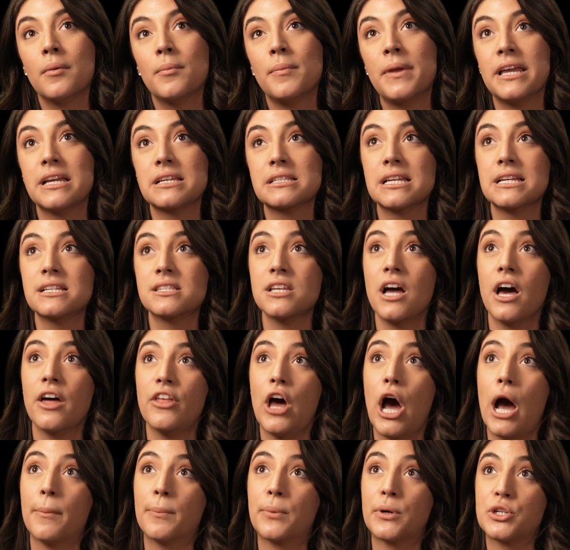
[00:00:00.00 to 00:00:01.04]
because I saw
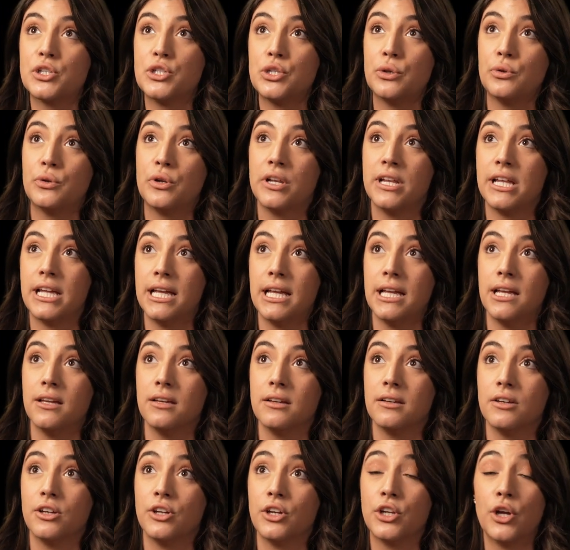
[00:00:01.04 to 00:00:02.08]
the
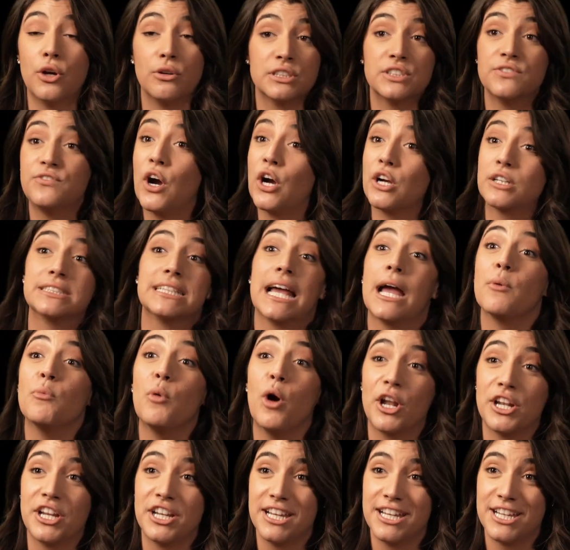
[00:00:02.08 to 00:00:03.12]
opportunity could go as far as I
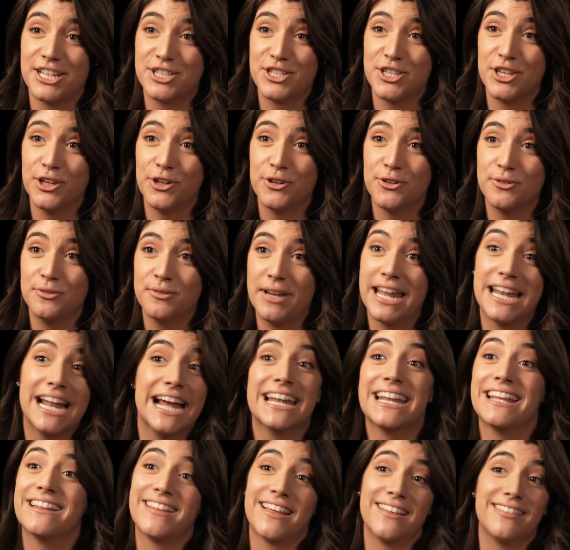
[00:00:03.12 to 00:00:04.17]
wanted it to. And
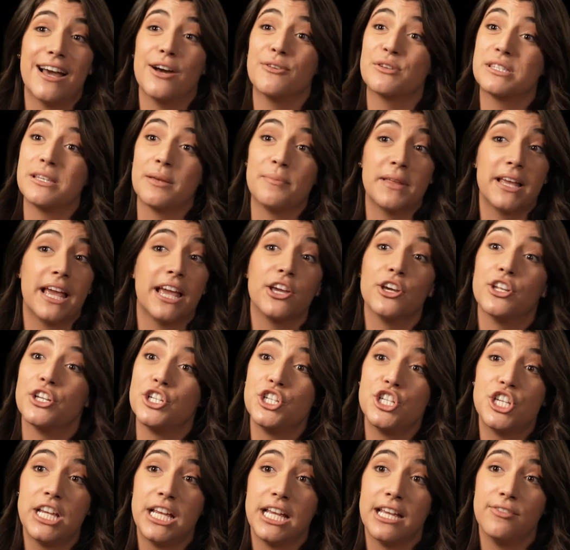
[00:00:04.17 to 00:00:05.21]
I didn't think that was something I could
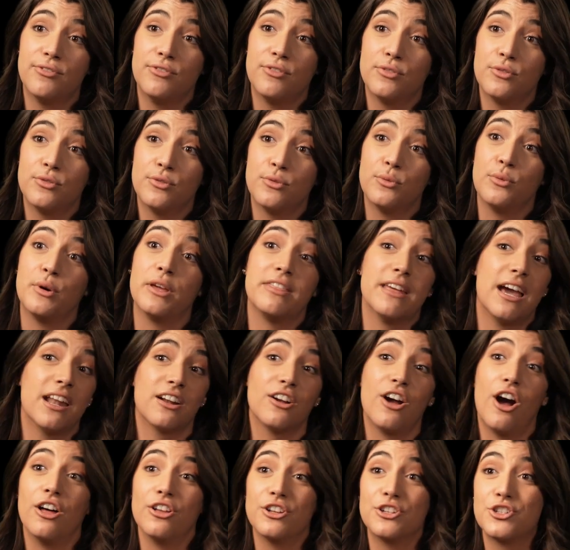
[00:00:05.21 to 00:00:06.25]
achieve without a
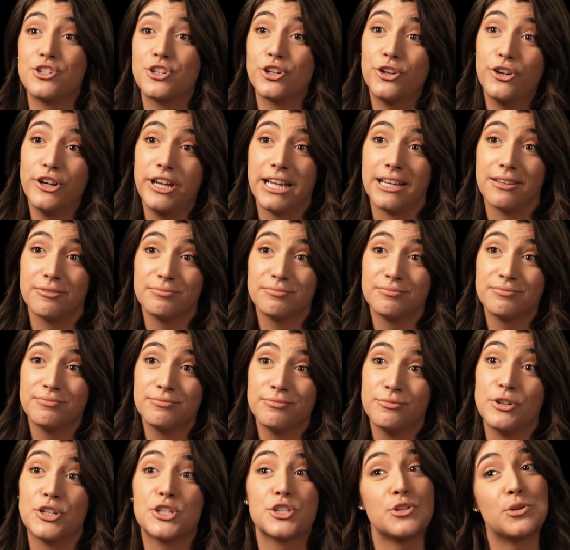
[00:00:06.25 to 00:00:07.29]
college degree,
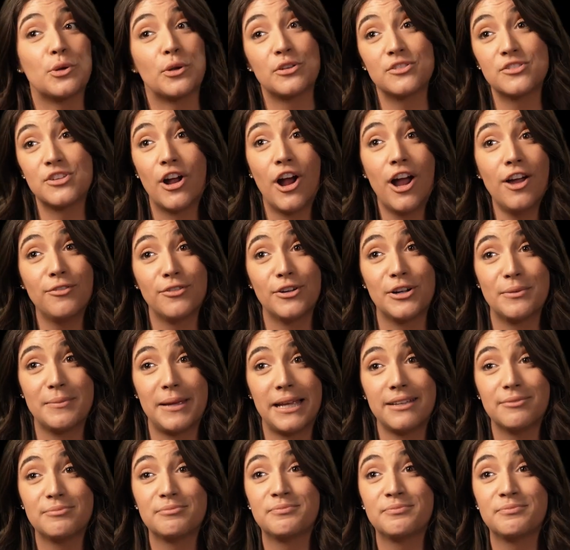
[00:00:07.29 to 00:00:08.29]
which Northstar offered me.